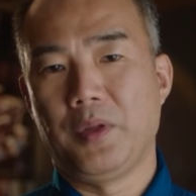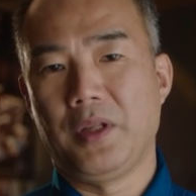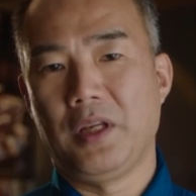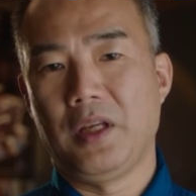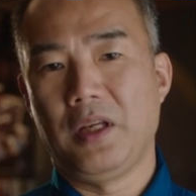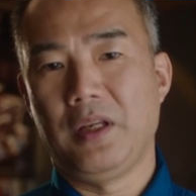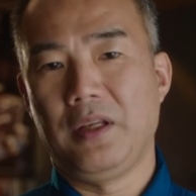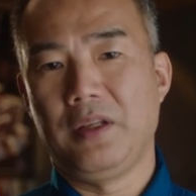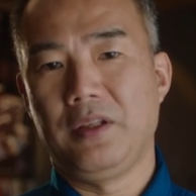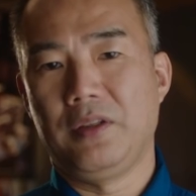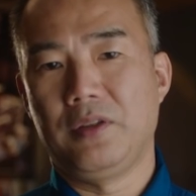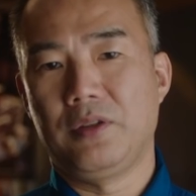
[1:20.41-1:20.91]
When
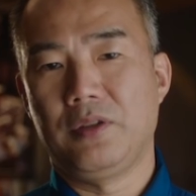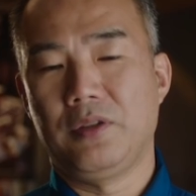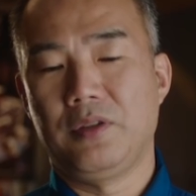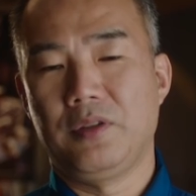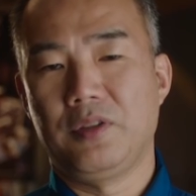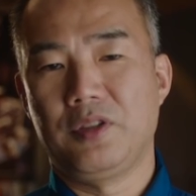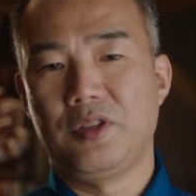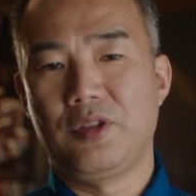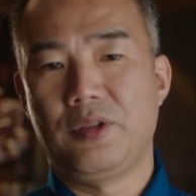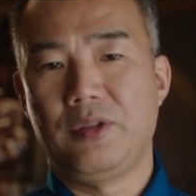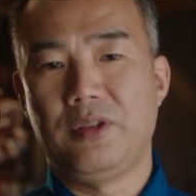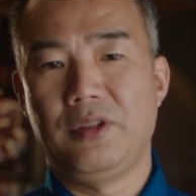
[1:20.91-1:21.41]
I
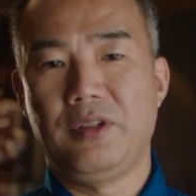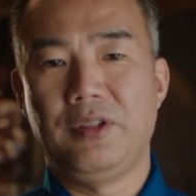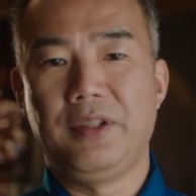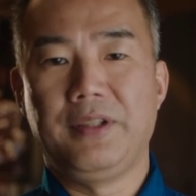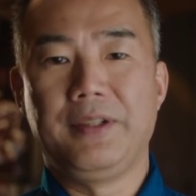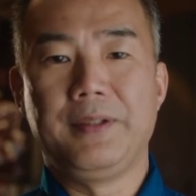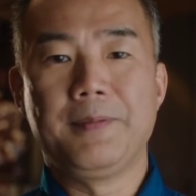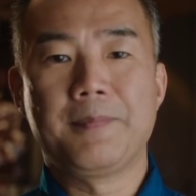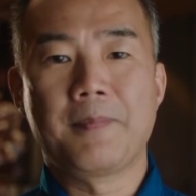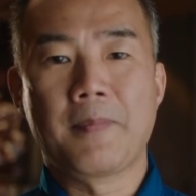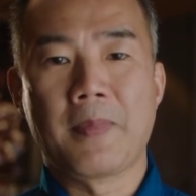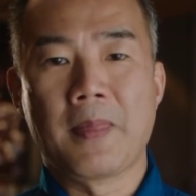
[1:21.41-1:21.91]
turned
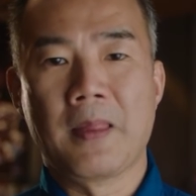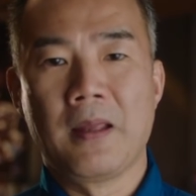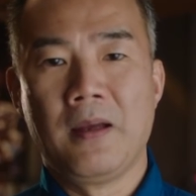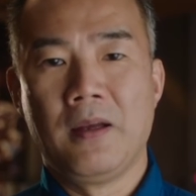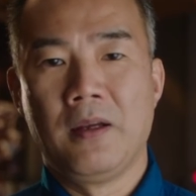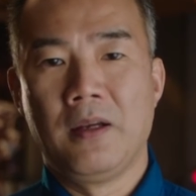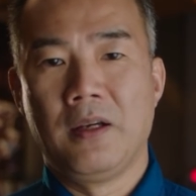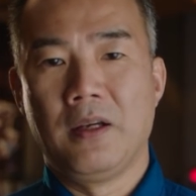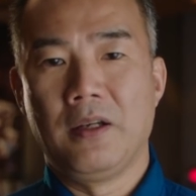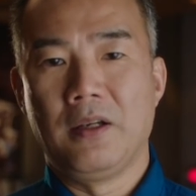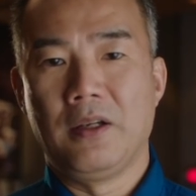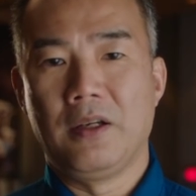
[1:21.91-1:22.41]
30,
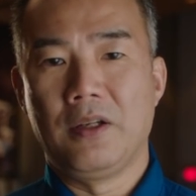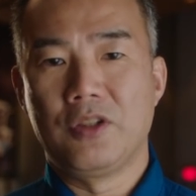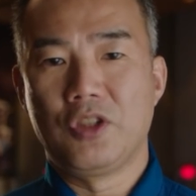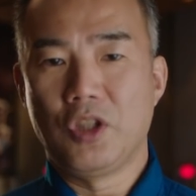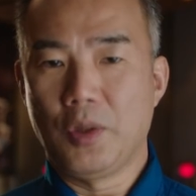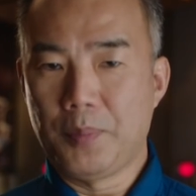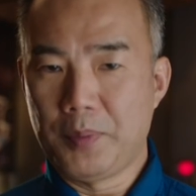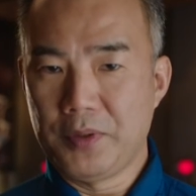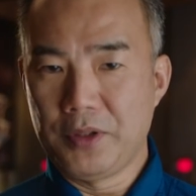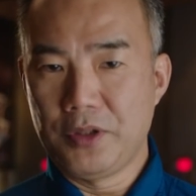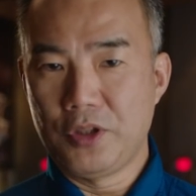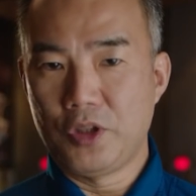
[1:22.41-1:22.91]
uh,
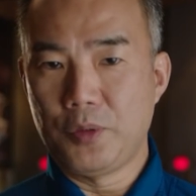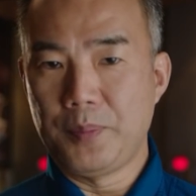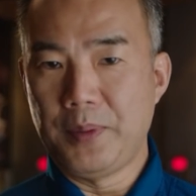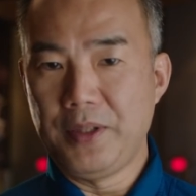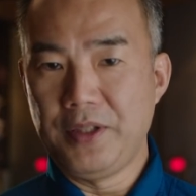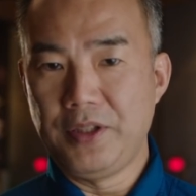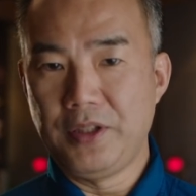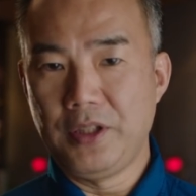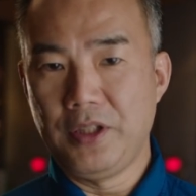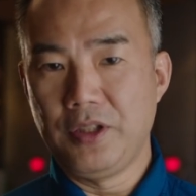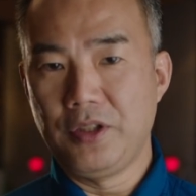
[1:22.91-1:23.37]
Japanese Space